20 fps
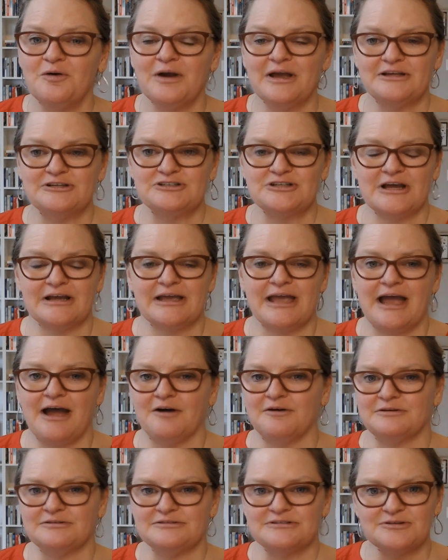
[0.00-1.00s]
and check
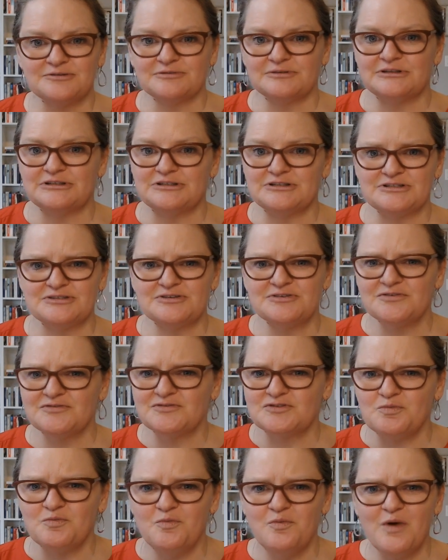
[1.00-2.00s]
out, and certainly deserves
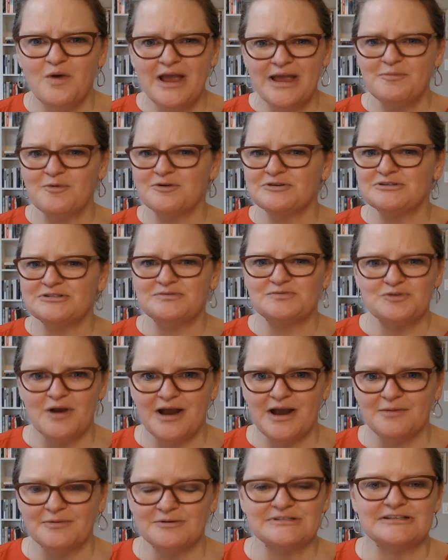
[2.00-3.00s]
way more
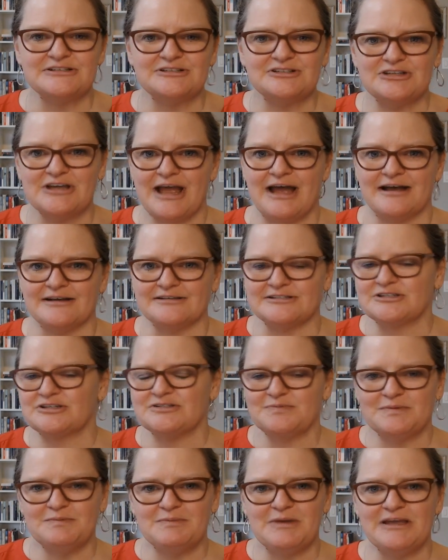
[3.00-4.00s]
subscribers than she has. She's
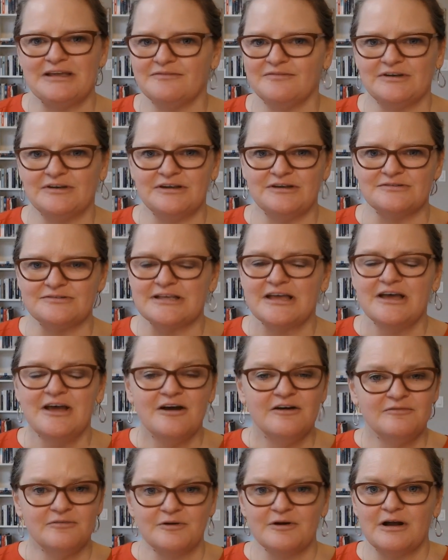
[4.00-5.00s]
been making videos
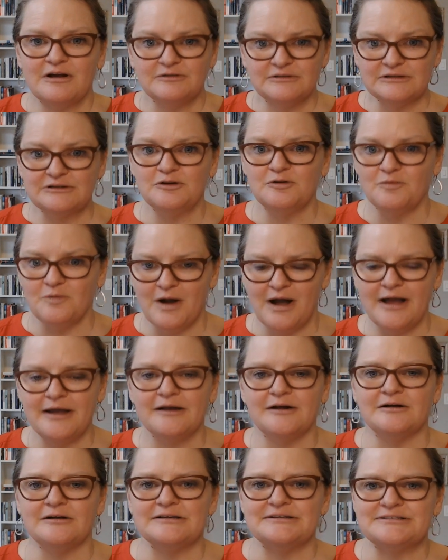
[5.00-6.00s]
for a little
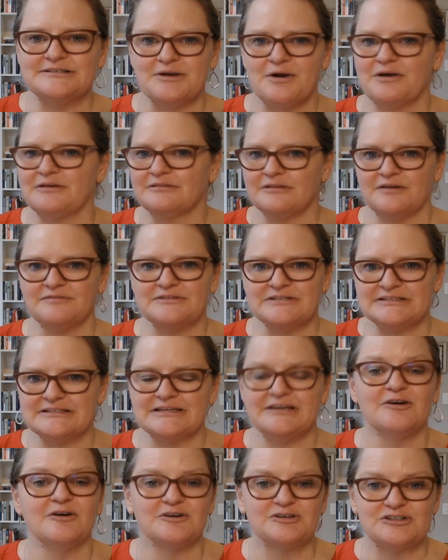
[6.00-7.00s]
while, and so I'd love to see
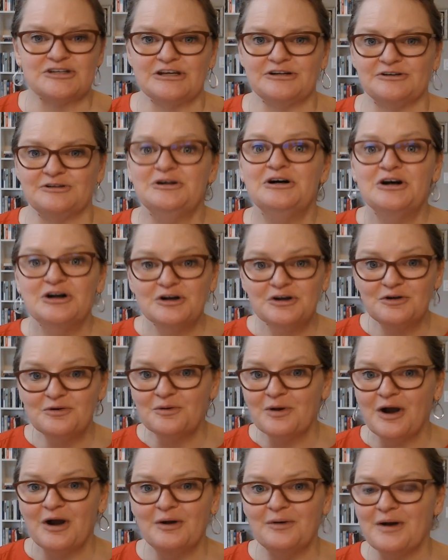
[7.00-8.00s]
her channel
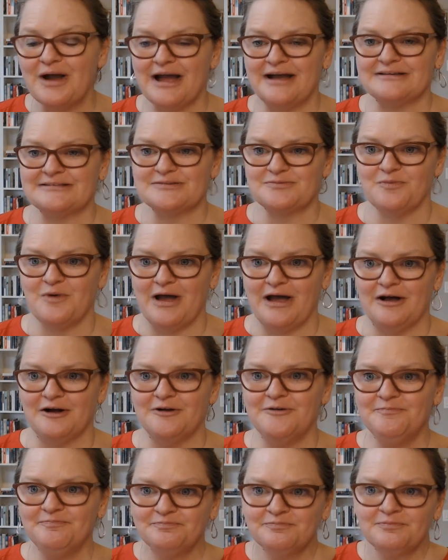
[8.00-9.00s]
grow as well.